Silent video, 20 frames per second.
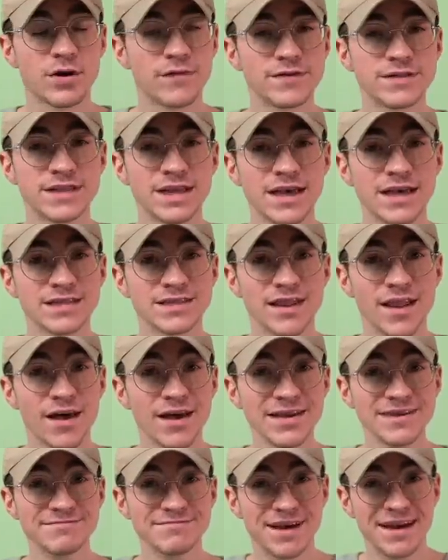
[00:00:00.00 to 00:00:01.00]
of a D S
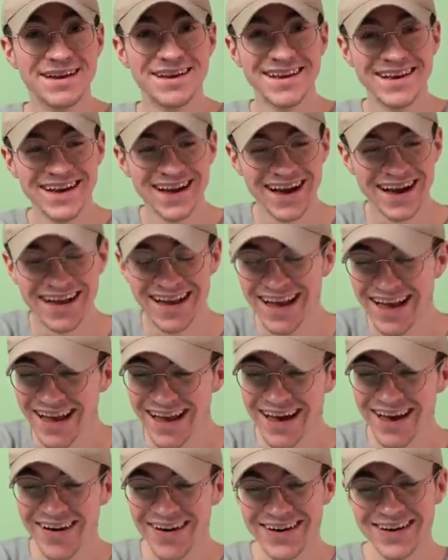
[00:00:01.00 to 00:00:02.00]
Lite.
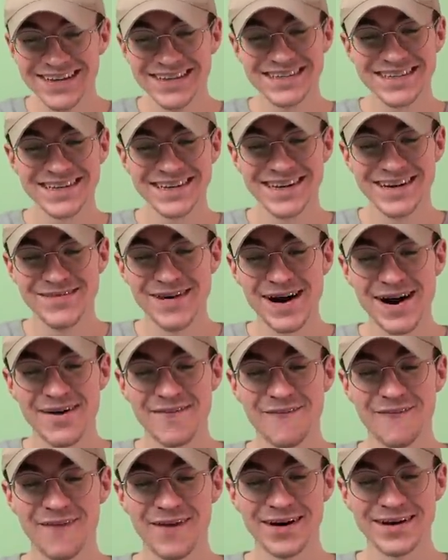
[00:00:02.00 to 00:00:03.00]
Honestly, no
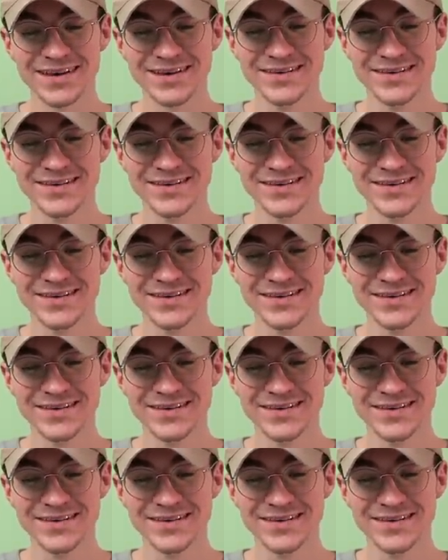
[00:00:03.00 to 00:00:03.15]
matter what